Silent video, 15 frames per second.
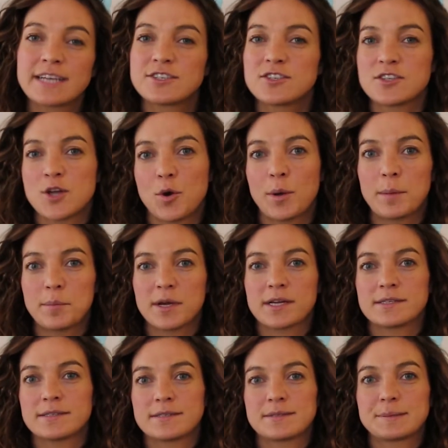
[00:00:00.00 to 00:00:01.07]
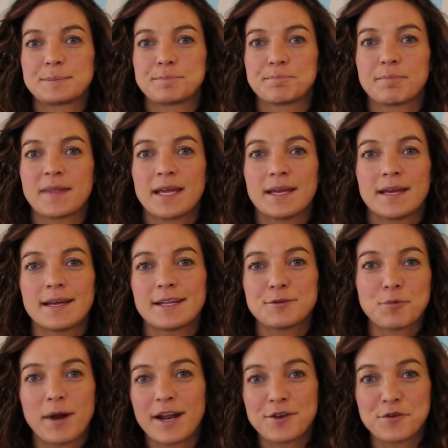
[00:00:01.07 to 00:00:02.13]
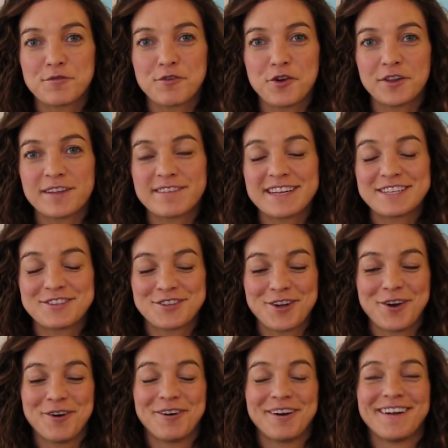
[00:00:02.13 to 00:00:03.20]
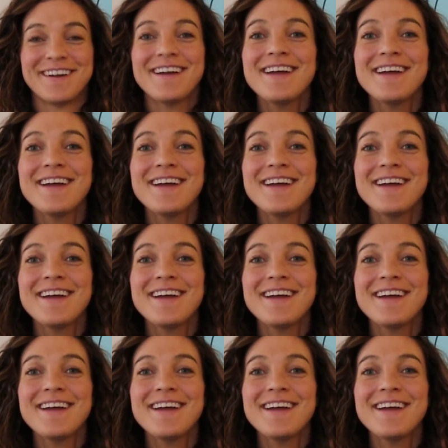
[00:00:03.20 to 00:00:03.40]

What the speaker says: I just know it because it's what I do for a living. So